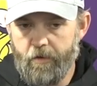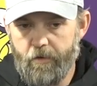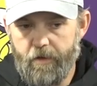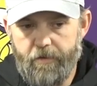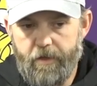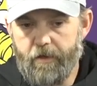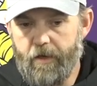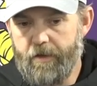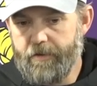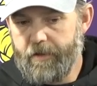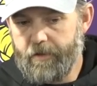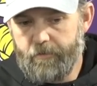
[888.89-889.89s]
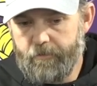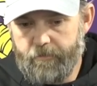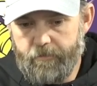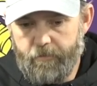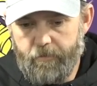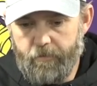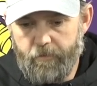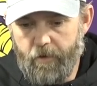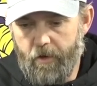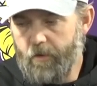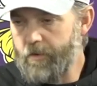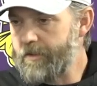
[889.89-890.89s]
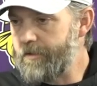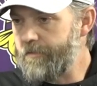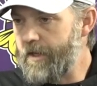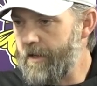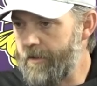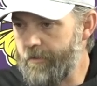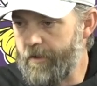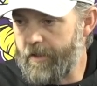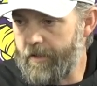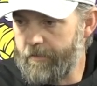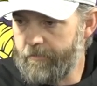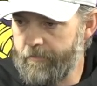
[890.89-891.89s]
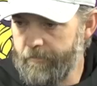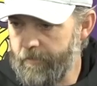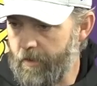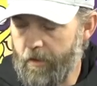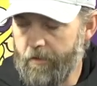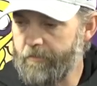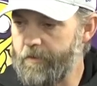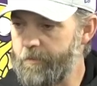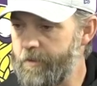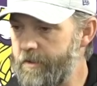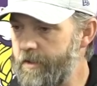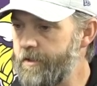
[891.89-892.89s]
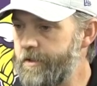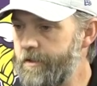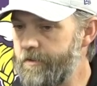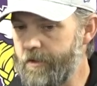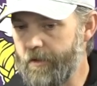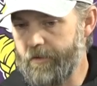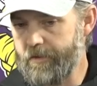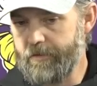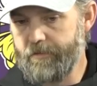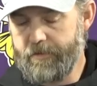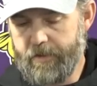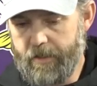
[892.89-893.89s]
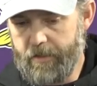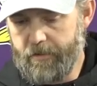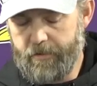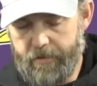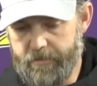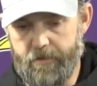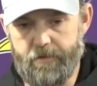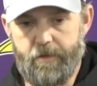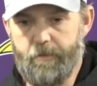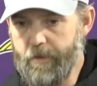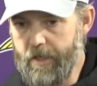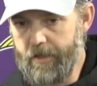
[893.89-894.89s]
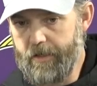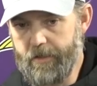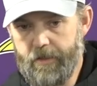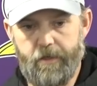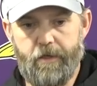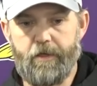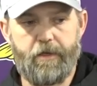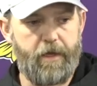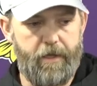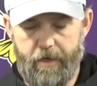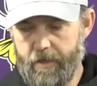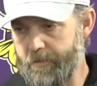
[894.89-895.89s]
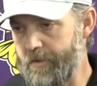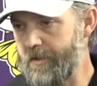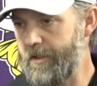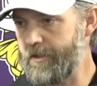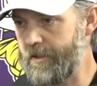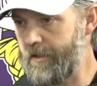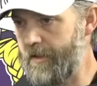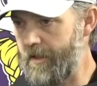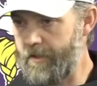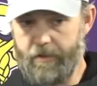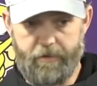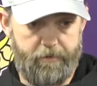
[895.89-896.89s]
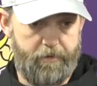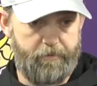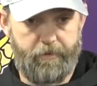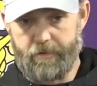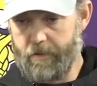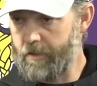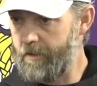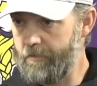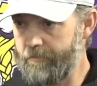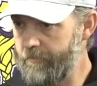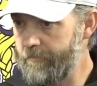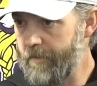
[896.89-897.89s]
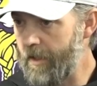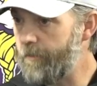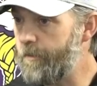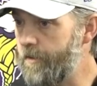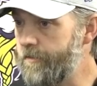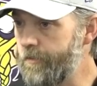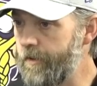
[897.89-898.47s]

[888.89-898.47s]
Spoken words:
I think we're always evaluating all of the positions. You're always saying, is there somebody at any position that is going to help us